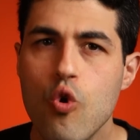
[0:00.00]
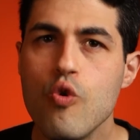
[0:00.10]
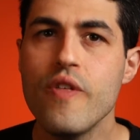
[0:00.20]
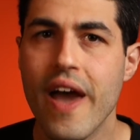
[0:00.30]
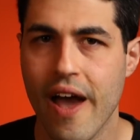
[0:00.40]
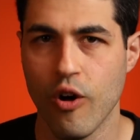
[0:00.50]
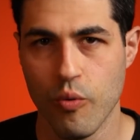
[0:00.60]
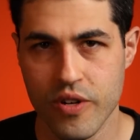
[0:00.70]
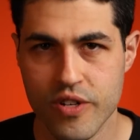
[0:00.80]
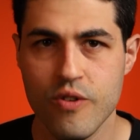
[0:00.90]
Who the hell
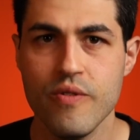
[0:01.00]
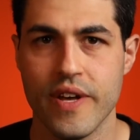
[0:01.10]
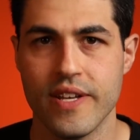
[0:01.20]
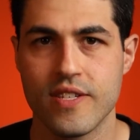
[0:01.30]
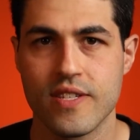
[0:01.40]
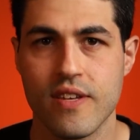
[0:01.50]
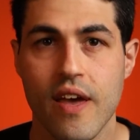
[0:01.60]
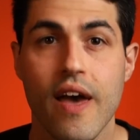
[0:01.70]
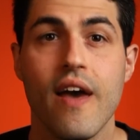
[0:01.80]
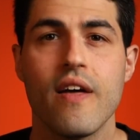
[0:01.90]
would do this?
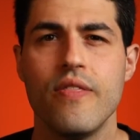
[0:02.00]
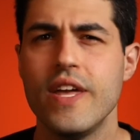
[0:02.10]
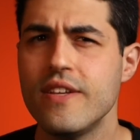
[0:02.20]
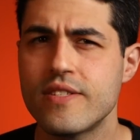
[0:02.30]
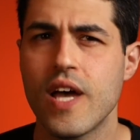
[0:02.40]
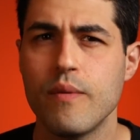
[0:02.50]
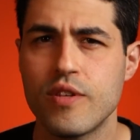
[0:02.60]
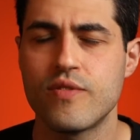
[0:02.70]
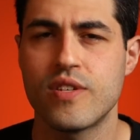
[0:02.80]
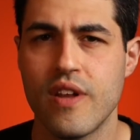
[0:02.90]
These types
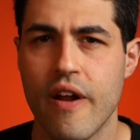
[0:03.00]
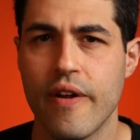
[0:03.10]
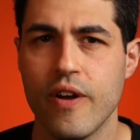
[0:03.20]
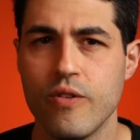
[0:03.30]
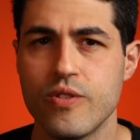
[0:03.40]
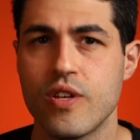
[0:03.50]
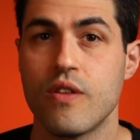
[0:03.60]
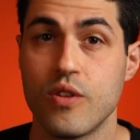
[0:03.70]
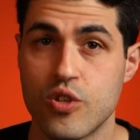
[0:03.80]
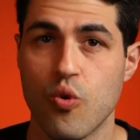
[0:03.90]
of scenarios,
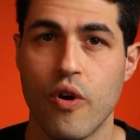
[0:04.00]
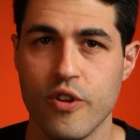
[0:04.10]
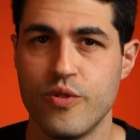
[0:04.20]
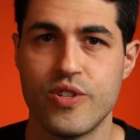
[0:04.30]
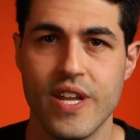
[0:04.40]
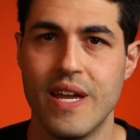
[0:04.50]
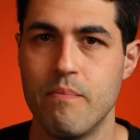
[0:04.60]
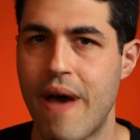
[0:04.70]
the sort you see in